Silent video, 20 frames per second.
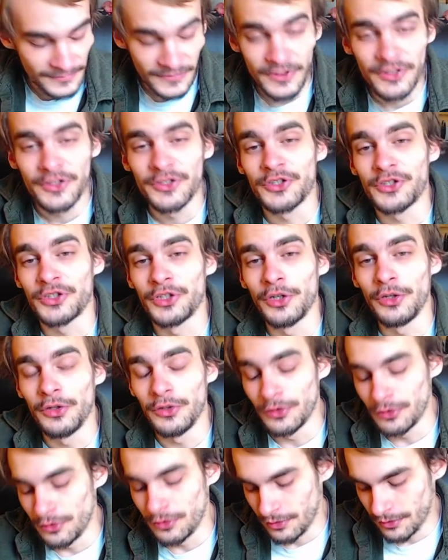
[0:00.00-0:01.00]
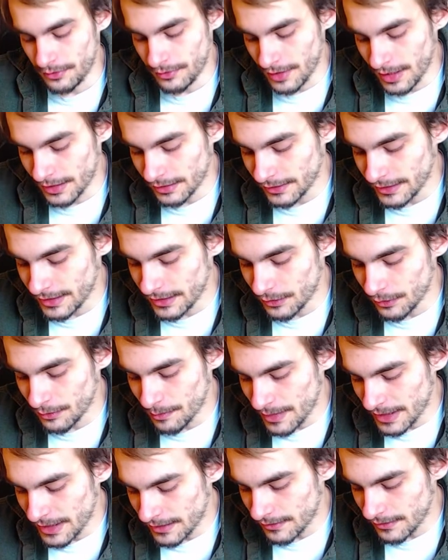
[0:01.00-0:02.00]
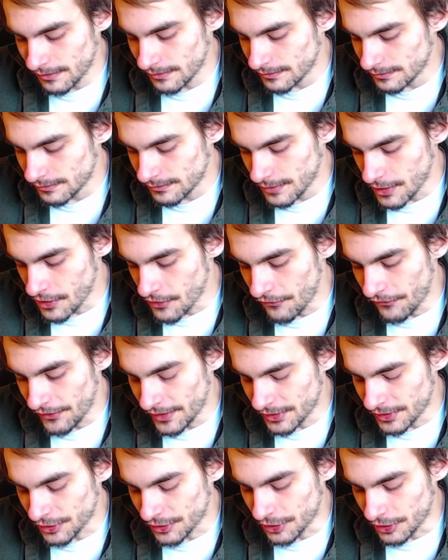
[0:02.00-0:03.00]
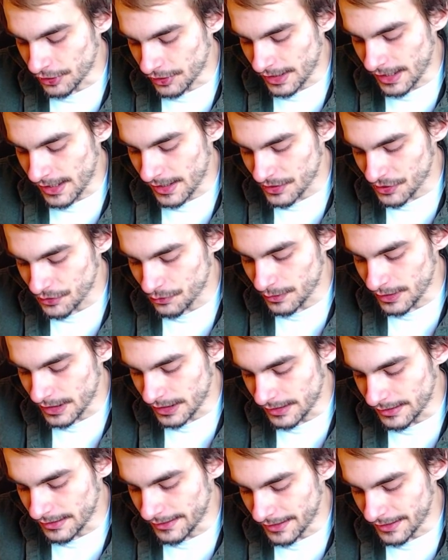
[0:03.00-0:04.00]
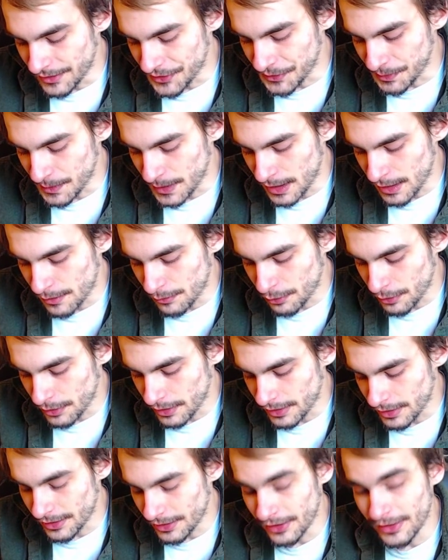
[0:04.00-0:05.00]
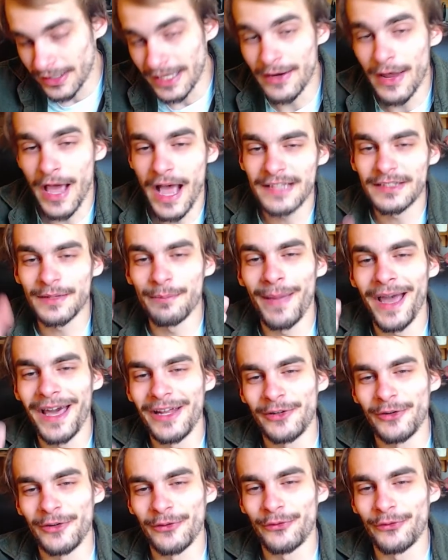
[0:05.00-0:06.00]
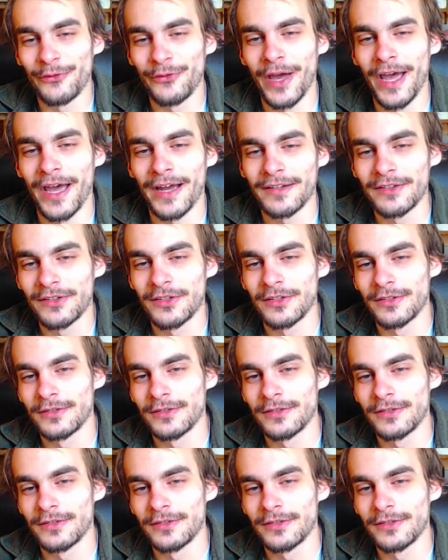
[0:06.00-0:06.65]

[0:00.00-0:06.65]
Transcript: So, a little bit of this good ass weed does me in pretty good. And as a matter of fact,